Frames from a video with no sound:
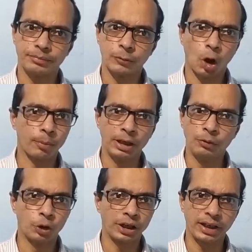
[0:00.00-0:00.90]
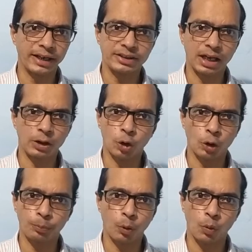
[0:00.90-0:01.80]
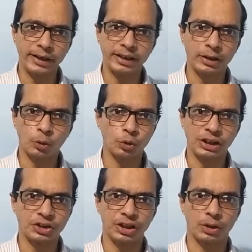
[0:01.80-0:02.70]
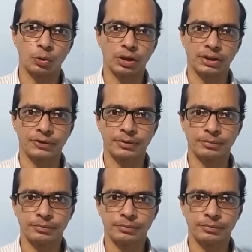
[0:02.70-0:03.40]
Normally voting rights are not provided to these shareholders.